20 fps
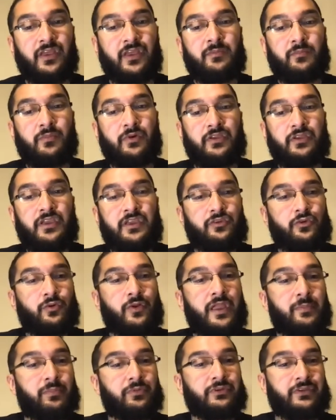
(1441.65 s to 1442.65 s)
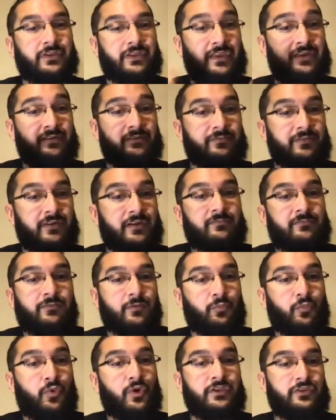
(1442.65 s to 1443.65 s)
but you're able to give from
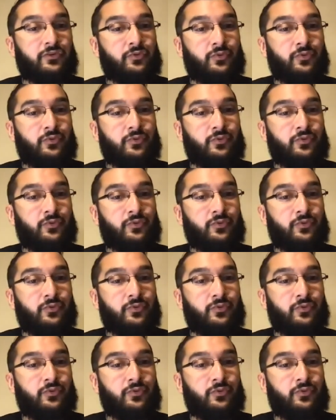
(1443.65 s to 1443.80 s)
what you